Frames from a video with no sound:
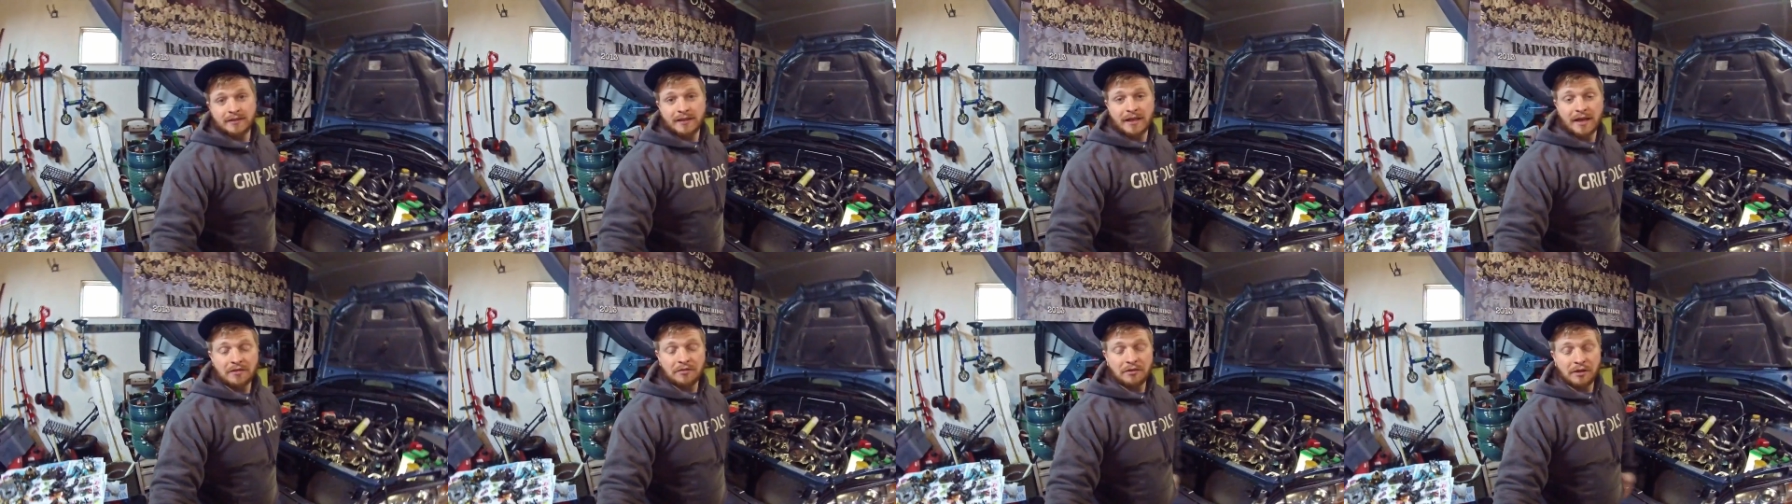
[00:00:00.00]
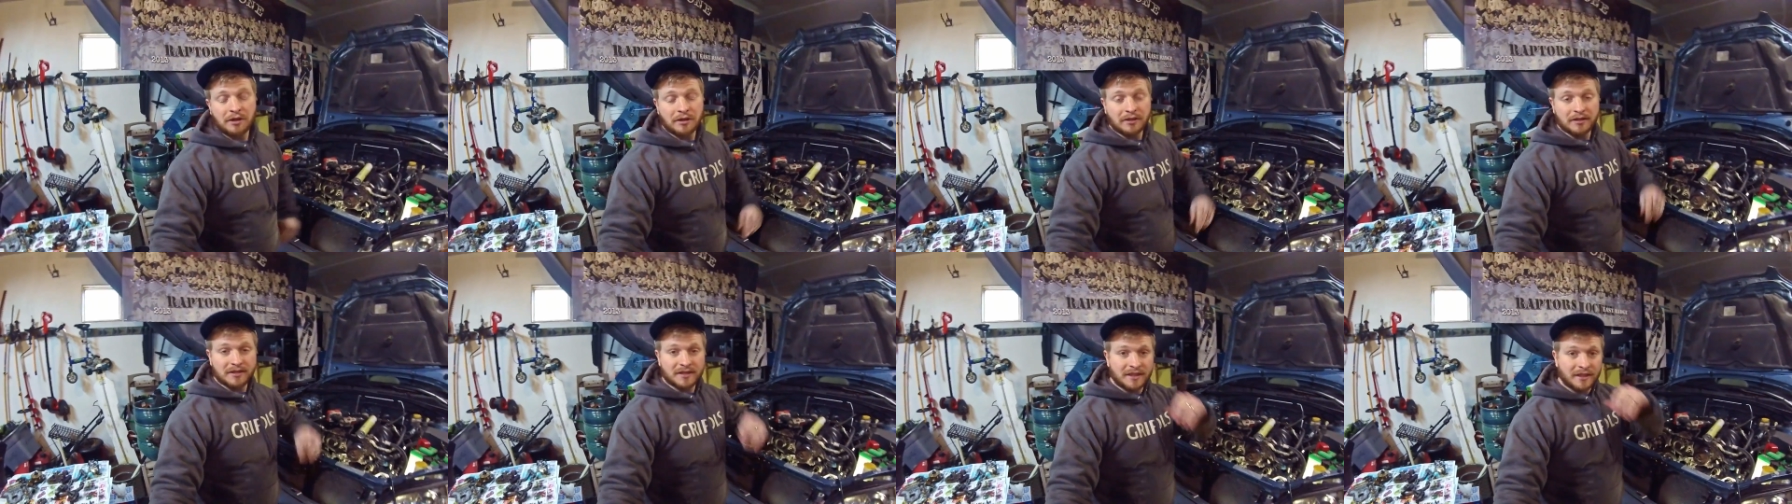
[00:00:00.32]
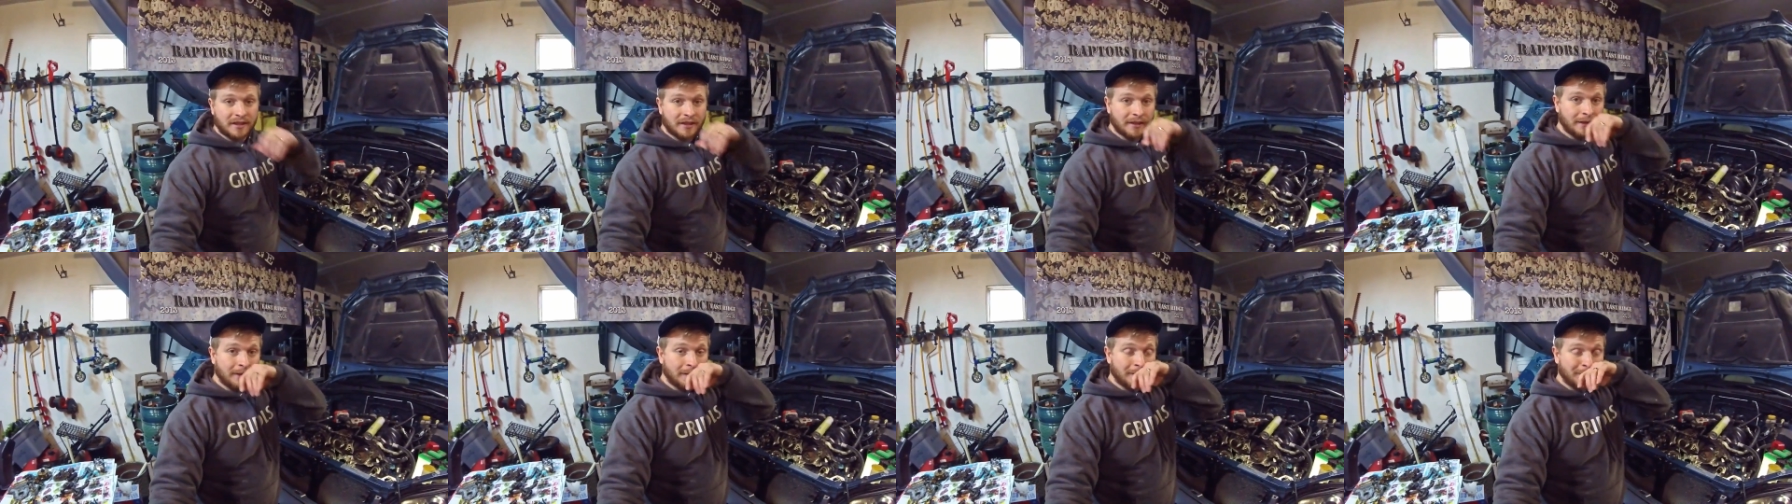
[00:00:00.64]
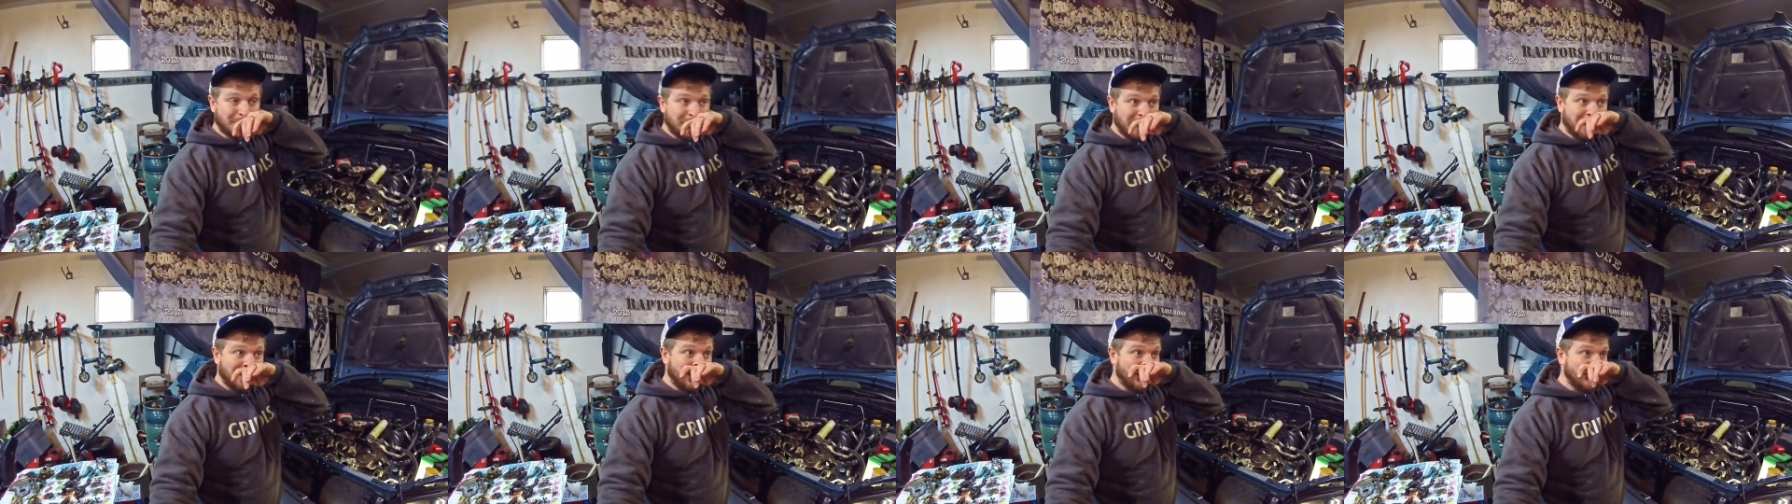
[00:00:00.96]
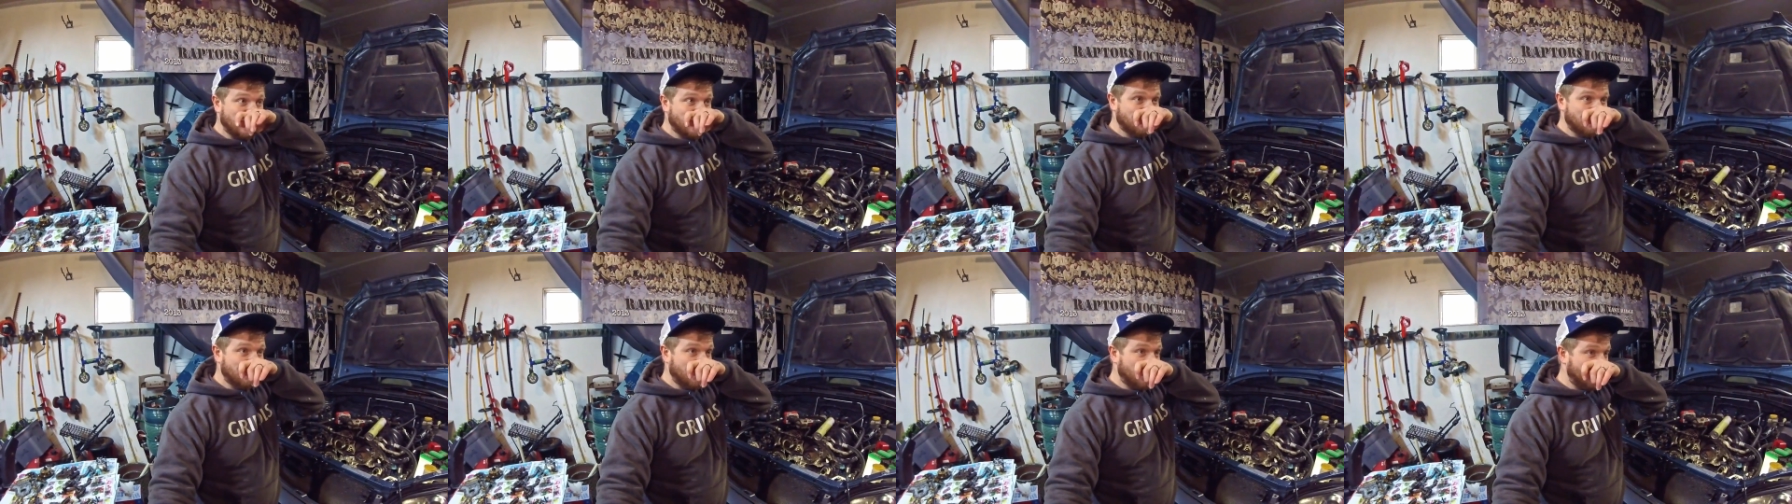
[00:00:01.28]
that went uh, a
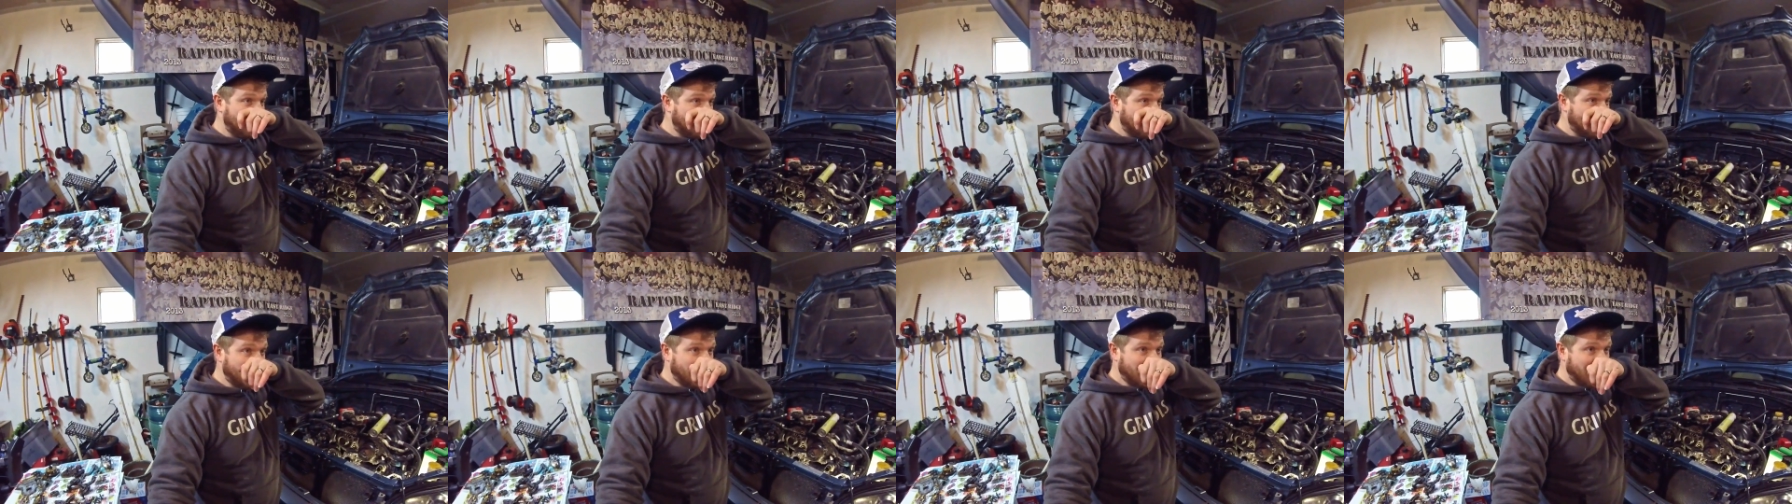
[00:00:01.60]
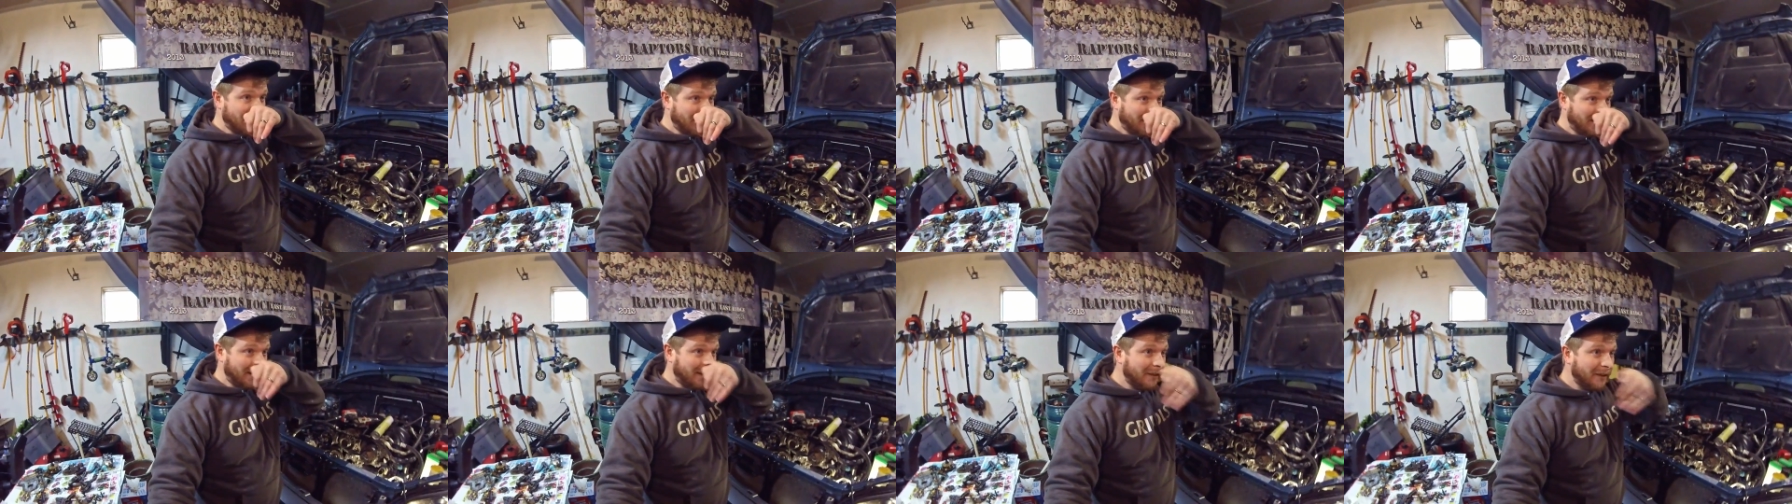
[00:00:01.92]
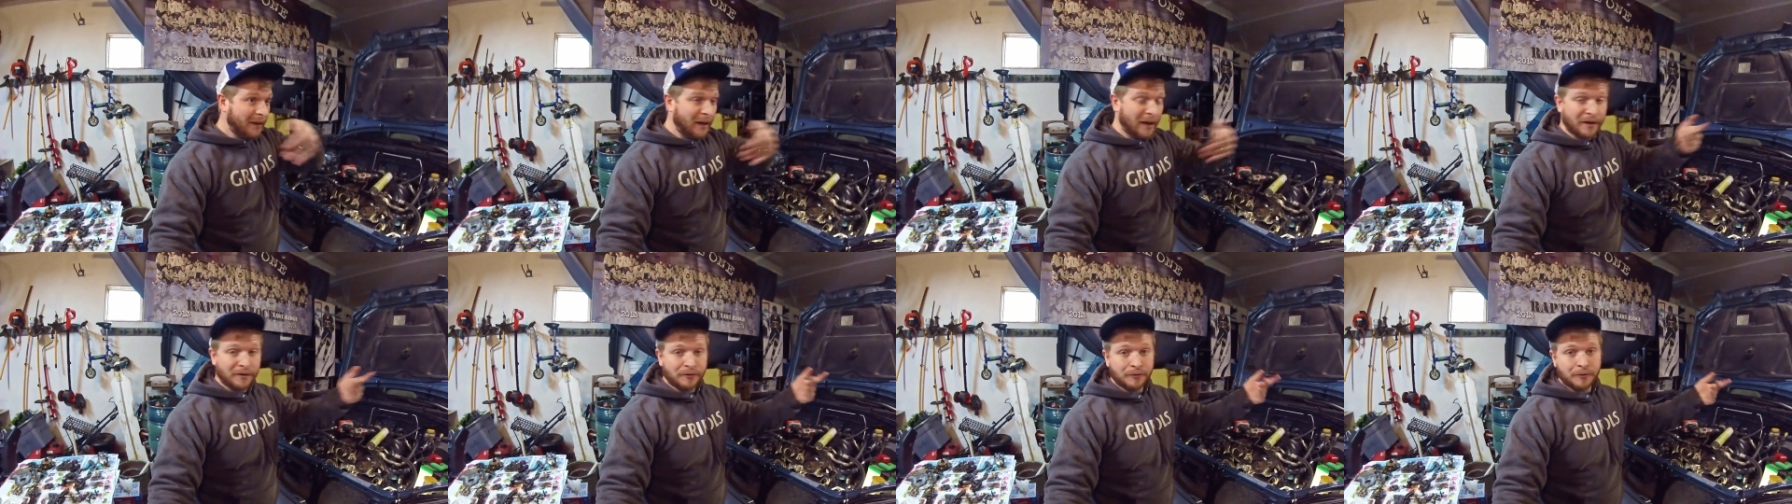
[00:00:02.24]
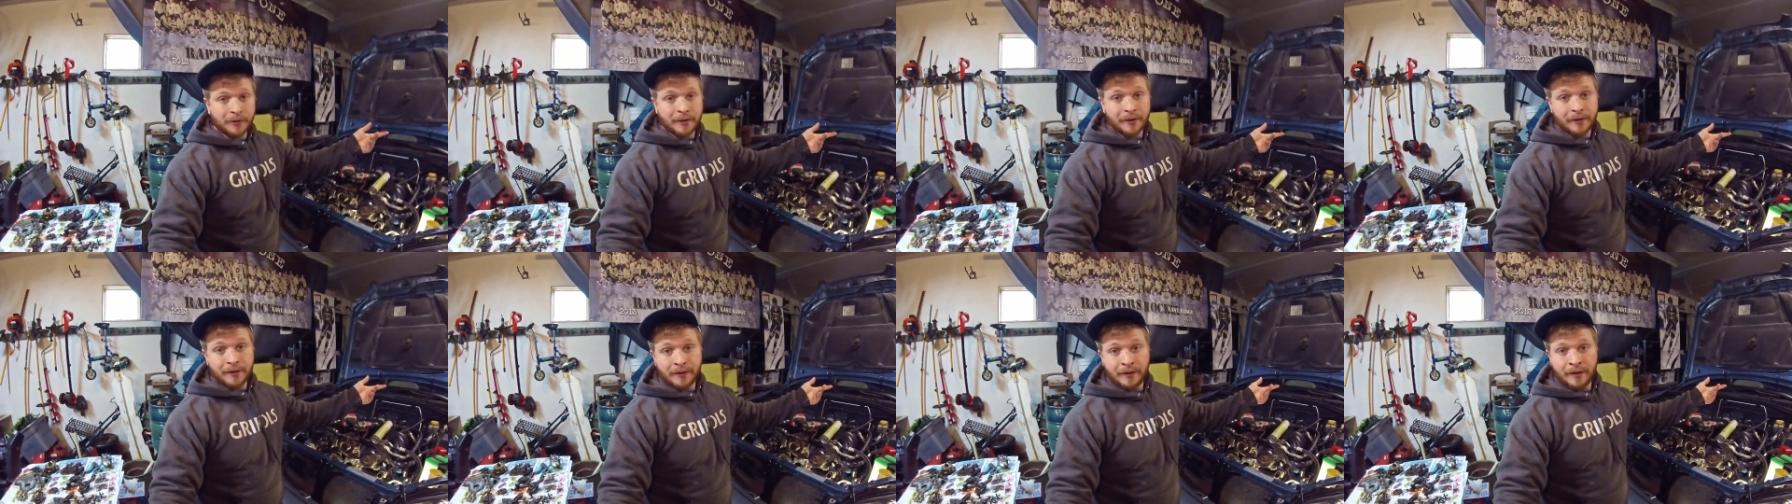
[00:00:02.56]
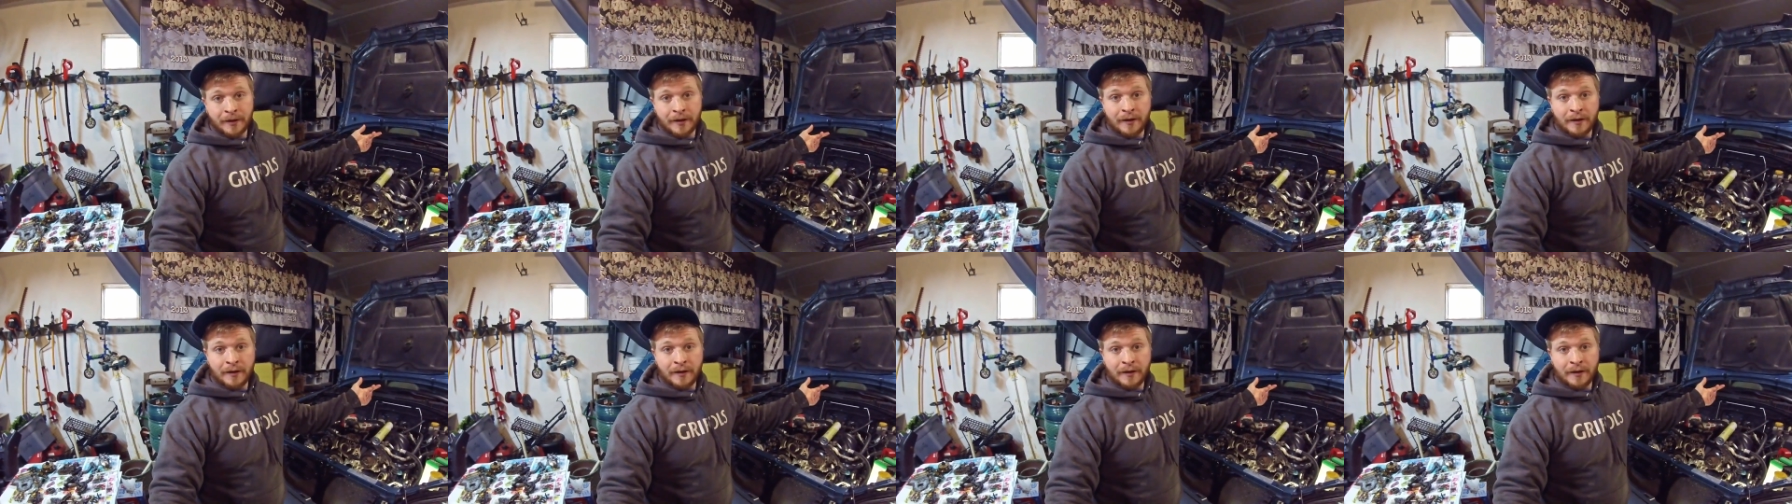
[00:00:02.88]
lot smoother than I thought it would.